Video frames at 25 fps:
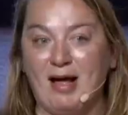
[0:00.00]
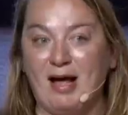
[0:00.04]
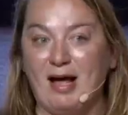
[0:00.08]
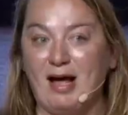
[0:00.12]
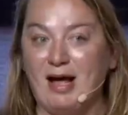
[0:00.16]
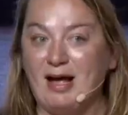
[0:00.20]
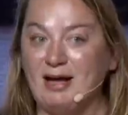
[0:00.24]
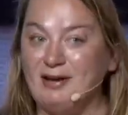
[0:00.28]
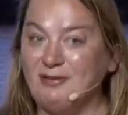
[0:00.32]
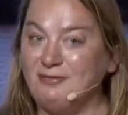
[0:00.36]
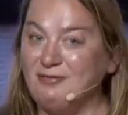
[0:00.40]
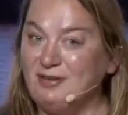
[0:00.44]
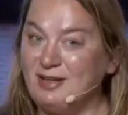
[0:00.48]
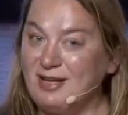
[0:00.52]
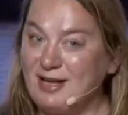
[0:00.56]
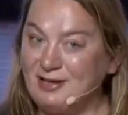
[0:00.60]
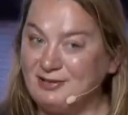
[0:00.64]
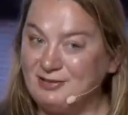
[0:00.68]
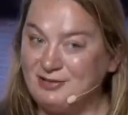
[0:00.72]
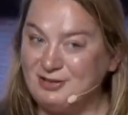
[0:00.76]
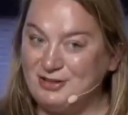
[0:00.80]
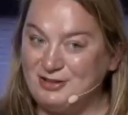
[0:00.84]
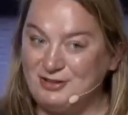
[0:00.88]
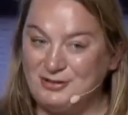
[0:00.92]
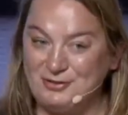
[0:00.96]
I have yet
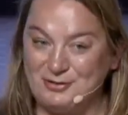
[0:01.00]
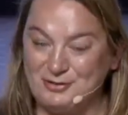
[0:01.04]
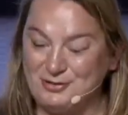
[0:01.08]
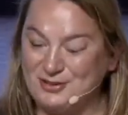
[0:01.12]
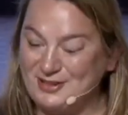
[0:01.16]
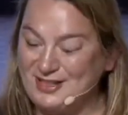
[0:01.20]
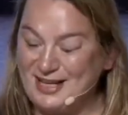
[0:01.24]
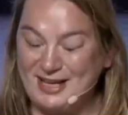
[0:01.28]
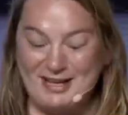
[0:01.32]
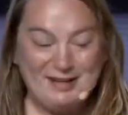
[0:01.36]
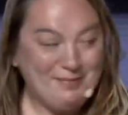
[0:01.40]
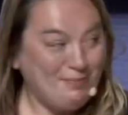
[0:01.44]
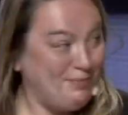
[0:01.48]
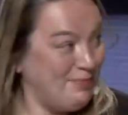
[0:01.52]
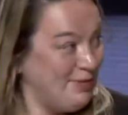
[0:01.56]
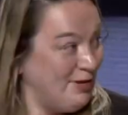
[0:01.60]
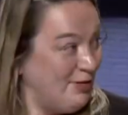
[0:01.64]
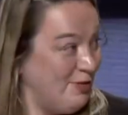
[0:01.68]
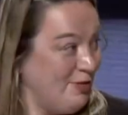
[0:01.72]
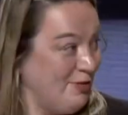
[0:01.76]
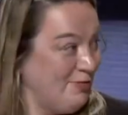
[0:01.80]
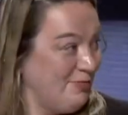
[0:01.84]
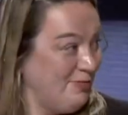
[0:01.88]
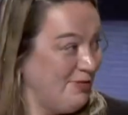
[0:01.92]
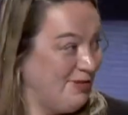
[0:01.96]
to use that, but
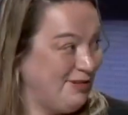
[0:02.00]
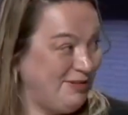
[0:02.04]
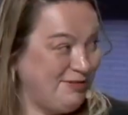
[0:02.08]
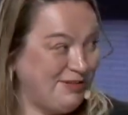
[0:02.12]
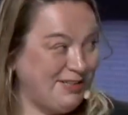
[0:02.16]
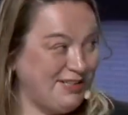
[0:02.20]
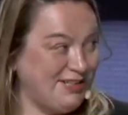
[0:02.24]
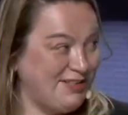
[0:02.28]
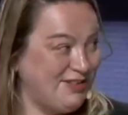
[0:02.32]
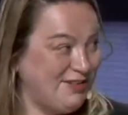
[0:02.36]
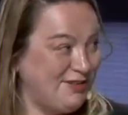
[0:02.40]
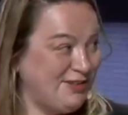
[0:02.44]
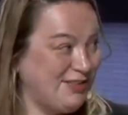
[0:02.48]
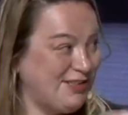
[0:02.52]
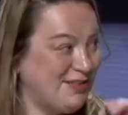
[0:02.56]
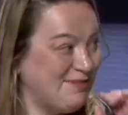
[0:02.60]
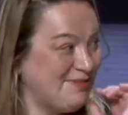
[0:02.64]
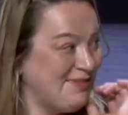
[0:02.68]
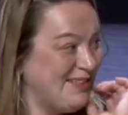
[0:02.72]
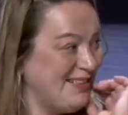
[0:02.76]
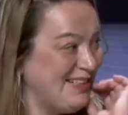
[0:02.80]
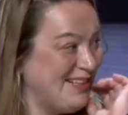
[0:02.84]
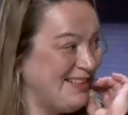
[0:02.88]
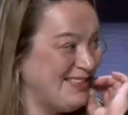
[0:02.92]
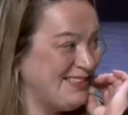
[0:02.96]
hopefully we can do
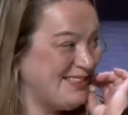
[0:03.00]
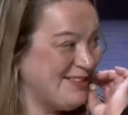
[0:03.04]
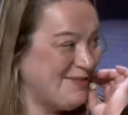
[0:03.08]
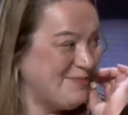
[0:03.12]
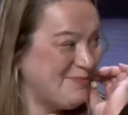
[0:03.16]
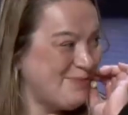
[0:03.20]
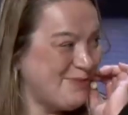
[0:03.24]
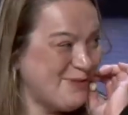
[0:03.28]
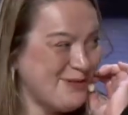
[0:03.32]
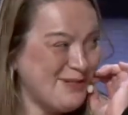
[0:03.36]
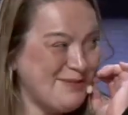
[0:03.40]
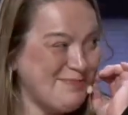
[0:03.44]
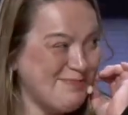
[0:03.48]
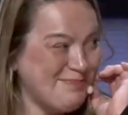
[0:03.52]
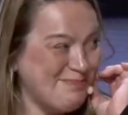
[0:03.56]
something at some point.